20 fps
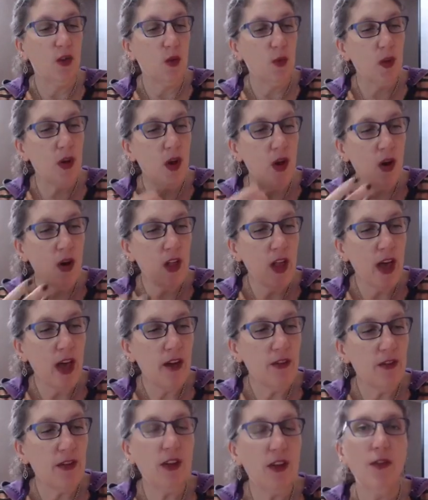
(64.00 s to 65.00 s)
And so we all
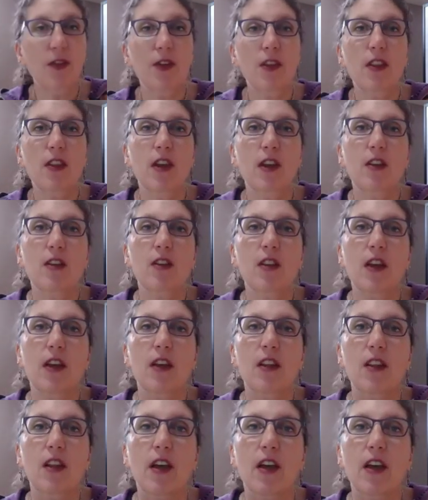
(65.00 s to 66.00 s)
have different things
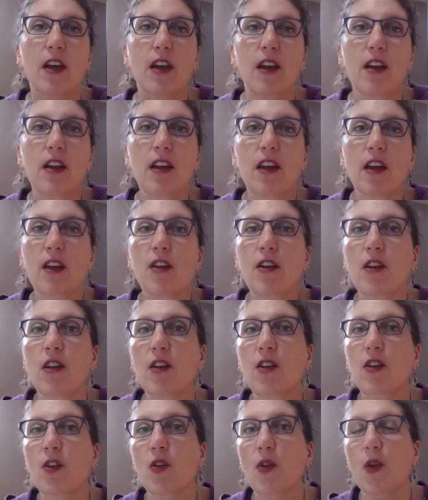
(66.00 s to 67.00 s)
like
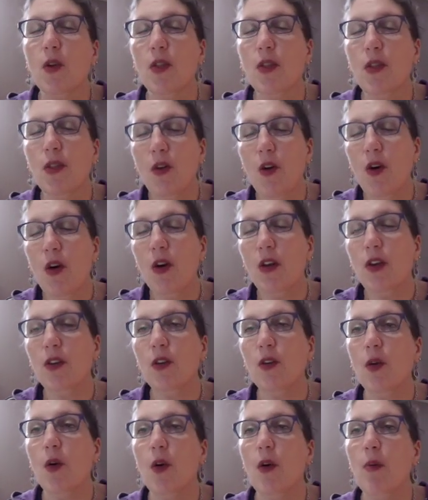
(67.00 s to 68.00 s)
addictions or
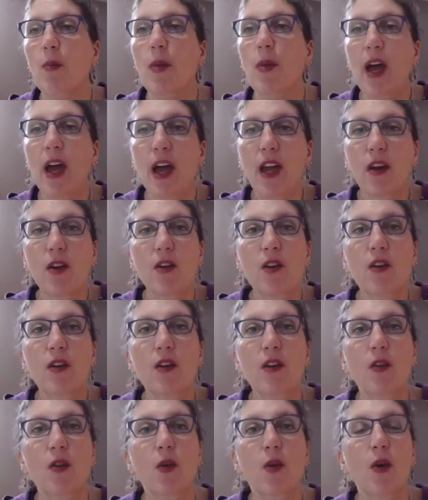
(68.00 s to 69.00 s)
thoughts or
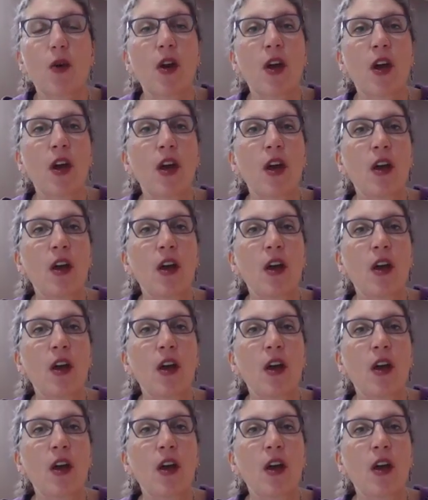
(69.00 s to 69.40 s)
patterns or